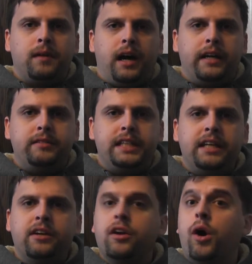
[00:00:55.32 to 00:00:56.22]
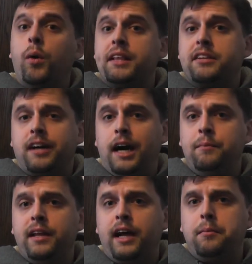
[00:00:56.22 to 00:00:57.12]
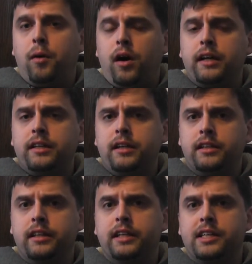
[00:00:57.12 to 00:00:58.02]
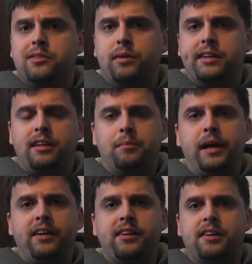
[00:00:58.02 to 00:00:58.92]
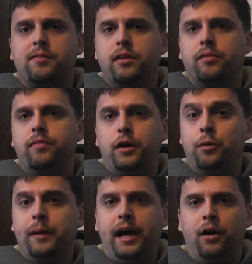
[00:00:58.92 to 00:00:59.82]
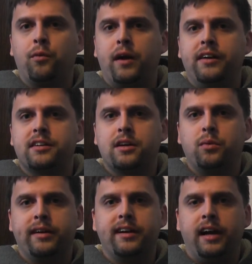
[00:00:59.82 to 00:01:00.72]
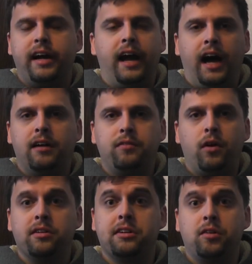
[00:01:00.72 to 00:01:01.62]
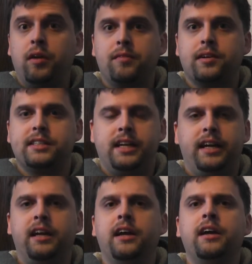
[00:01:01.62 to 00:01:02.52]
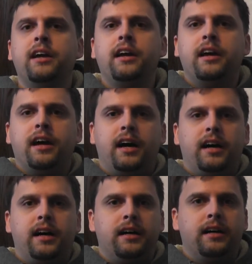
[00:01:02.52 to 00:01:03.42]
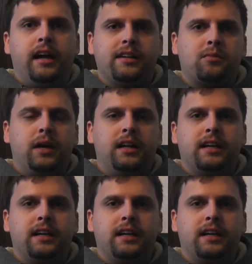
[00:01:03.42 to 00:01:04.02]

I didn't know at the time that I'd bought it that this was the basis for the film Hellraiser, which I have also never seen, as well